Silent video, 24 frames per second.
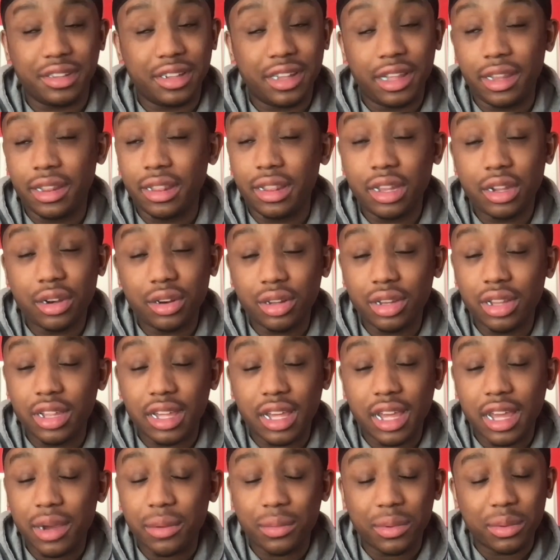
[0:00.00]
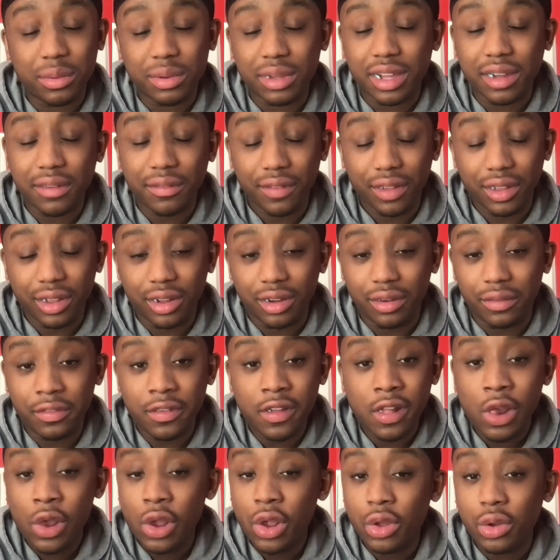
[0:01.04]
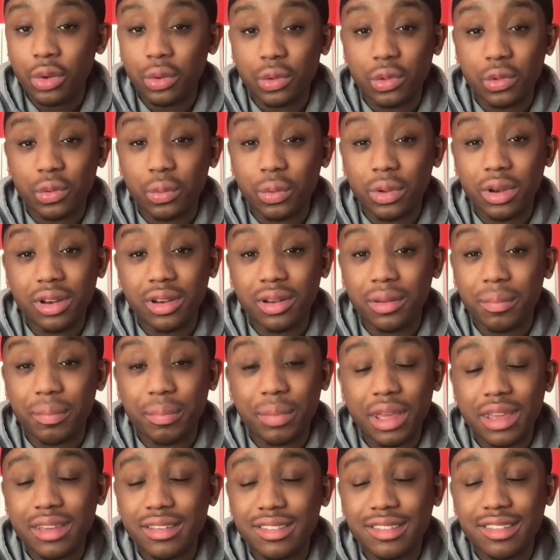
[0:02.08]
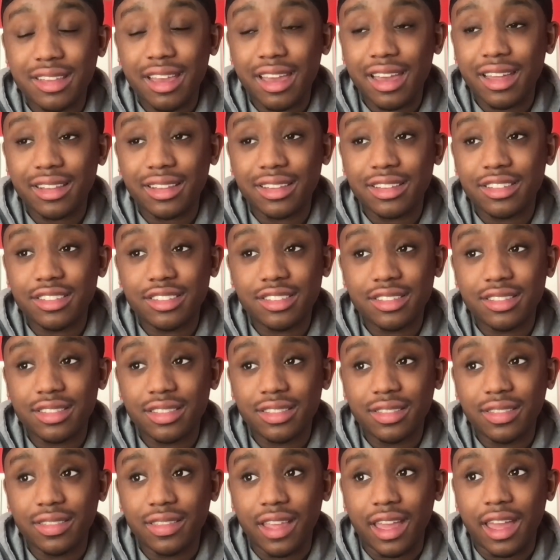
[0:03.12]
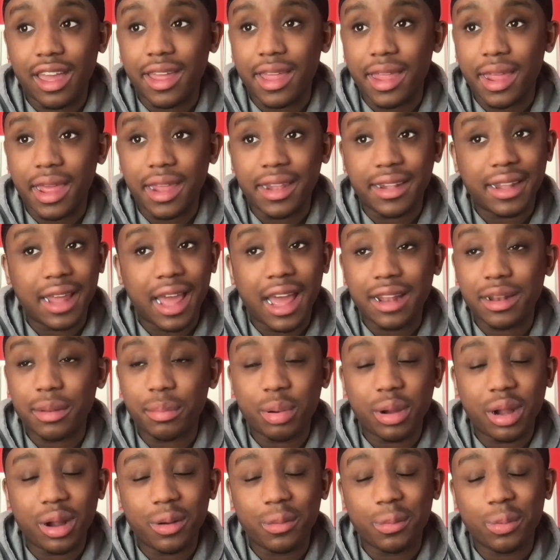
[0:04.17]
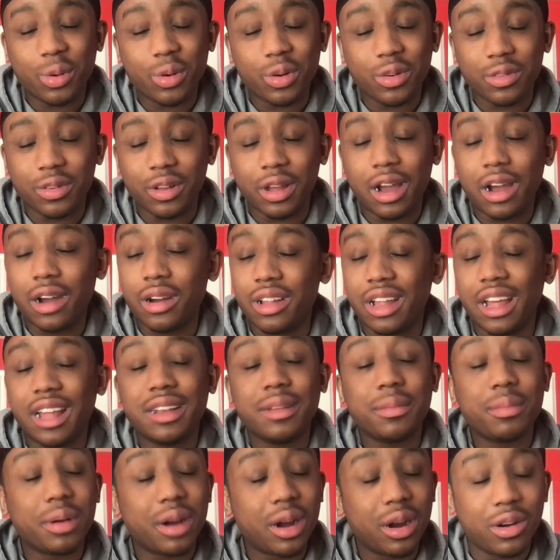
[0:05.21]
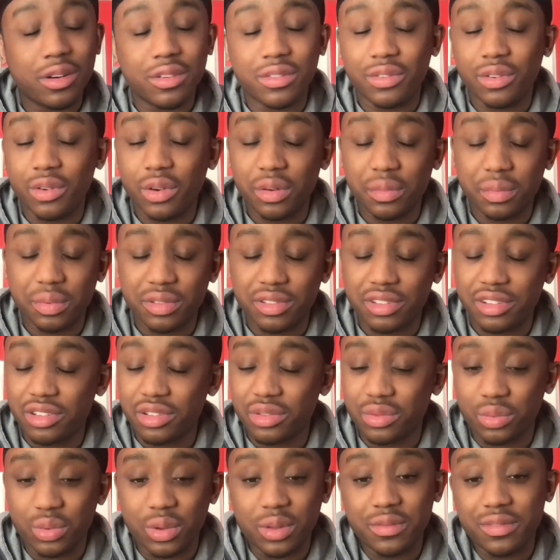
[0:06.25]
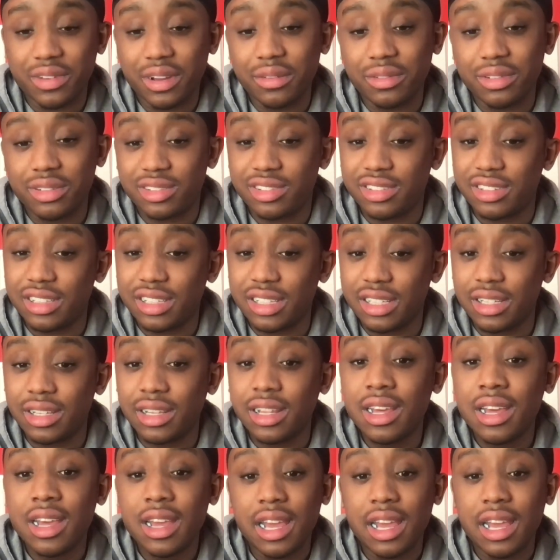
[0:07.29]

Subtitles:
They literally can't win with Kevin Love, who's one of the best talents at the power forward position we've ever seen.